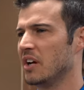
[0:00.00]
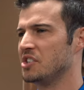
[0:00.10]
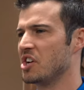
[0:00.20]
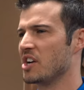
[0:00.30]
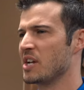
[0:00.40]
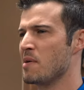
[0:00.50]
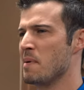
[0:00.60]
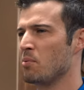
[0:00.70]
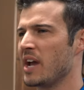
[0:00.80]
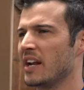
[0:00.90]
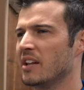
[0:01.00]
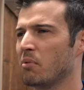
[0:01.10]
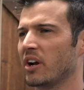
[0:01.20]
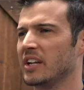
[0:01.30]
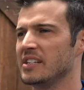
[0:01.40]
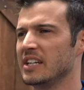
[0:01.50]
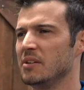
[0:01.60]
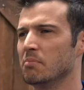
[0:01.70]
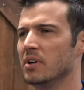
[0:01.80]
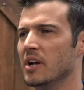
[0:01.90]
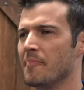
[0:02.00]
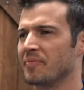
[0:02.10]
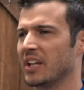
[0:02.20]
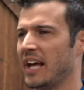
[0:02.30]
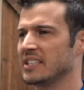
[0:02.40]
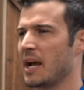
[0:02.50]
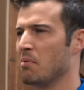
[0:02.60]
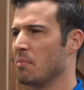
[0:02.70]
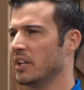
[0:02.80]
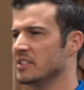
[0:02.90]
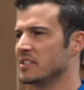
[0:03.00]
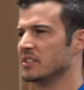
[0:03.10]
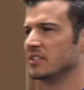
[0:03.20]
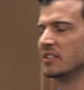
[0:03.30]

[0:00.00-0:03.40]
Josh, how many people we added to the marketing team the last couple months?